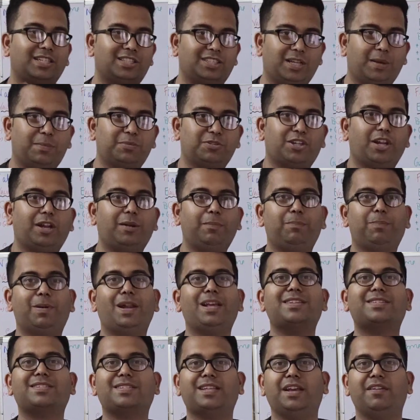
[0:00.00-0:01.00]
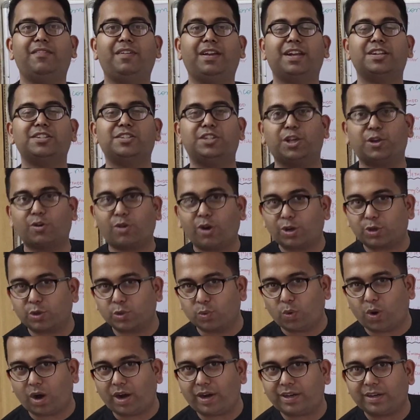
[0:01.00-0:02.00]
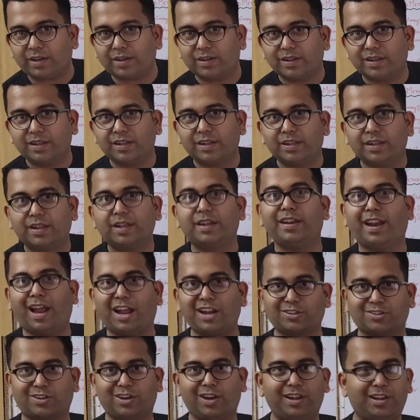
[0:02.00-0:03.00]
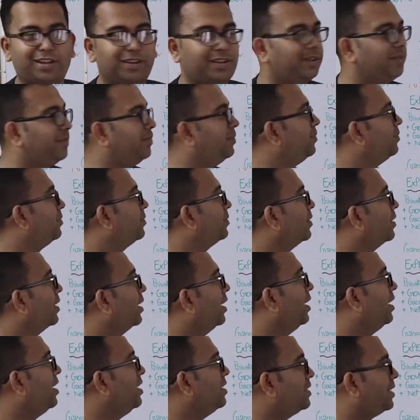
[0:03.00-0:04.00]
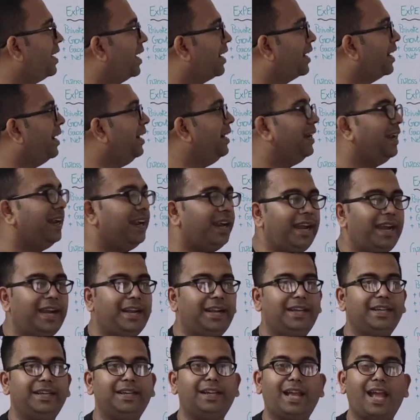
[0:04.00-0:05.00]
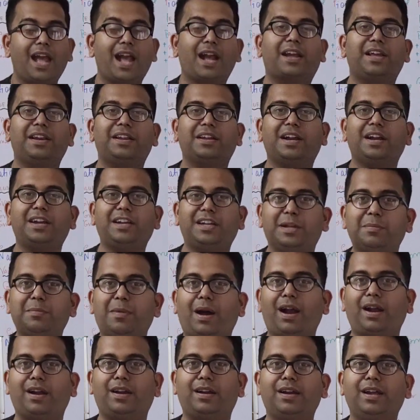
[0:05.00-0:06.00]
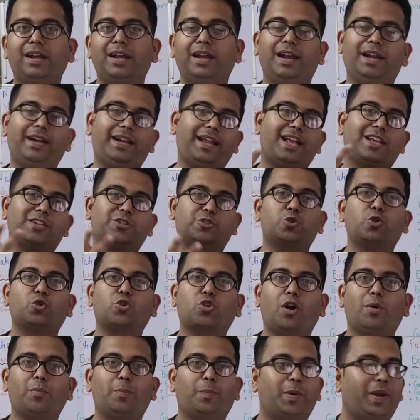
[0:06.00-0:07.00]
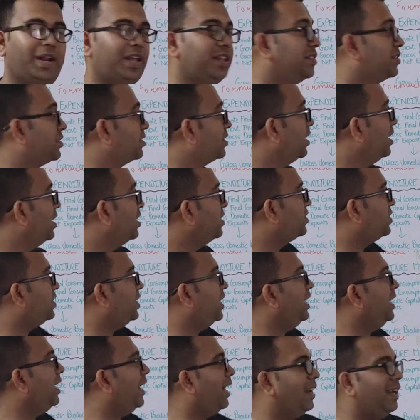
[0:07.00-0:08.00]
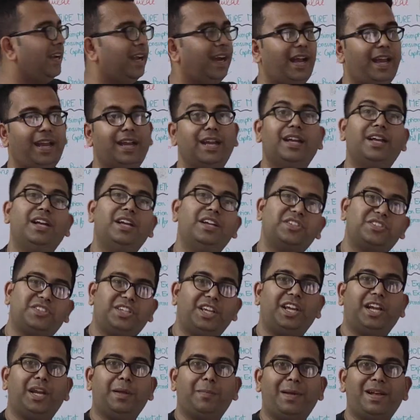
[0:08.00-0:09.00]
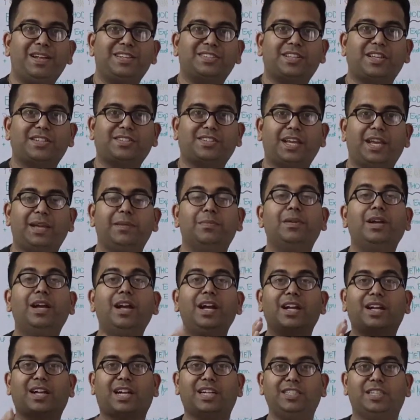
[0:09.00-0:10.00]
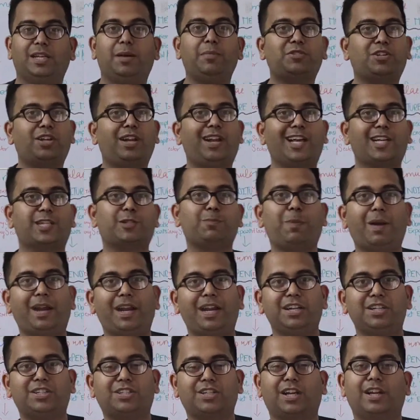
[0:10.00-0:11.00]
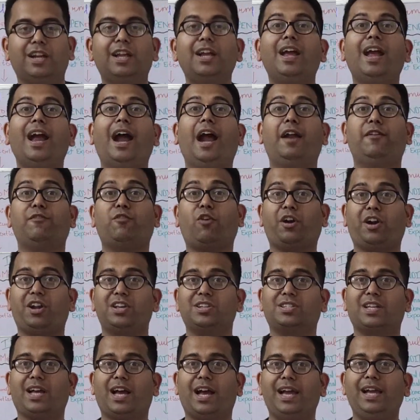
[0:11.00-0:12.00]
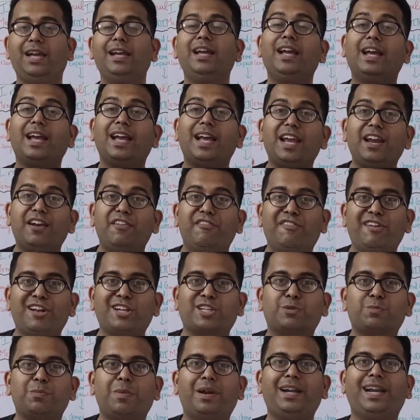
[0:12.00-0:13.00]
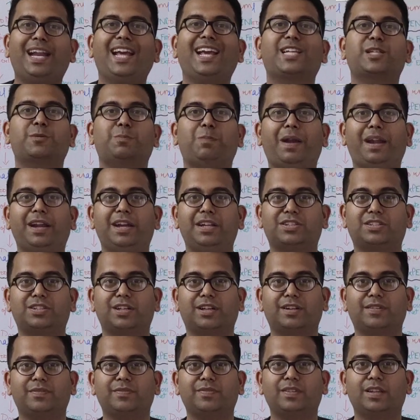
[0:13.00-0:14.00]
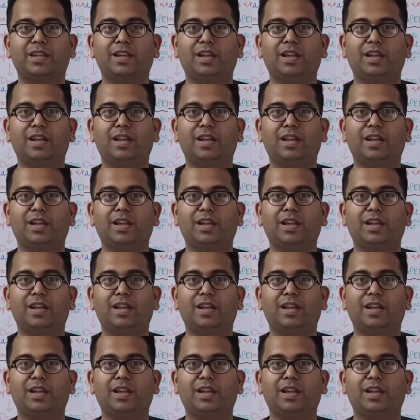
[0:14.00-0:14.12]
Consumption plus saving is equal to what? National income. Second, AD, aggregate demand. It has two components, C and I. C remains the same, consumption expenditure. And what is I? Investment expenditure.